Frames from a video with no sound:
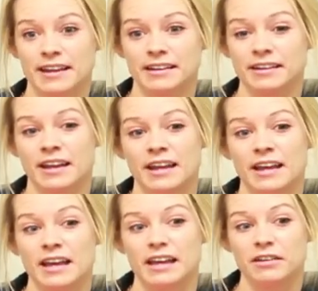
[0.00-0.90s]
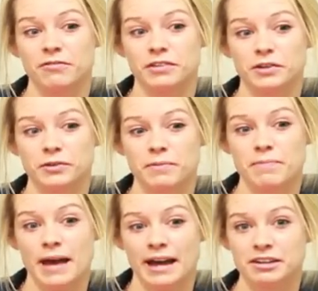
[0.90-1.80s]
And if you
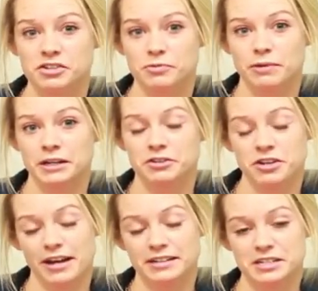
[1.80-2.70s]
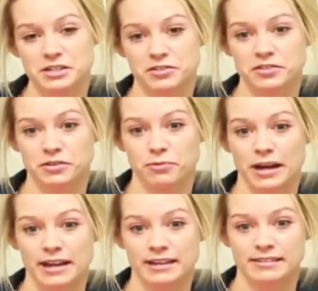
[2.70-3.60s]
match what you're trying to do to
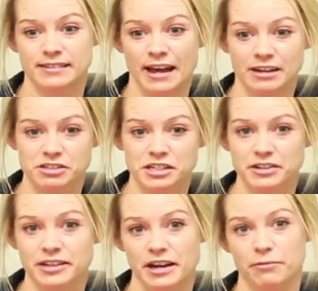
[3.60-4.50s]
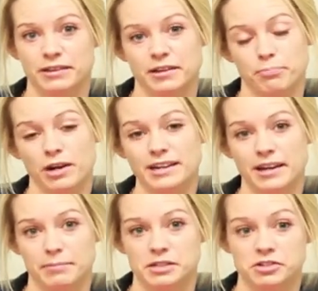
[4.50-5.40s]
what is actually going on with brain
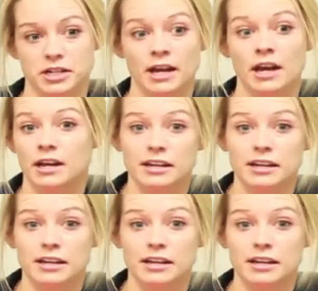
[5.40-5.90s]
chemistry,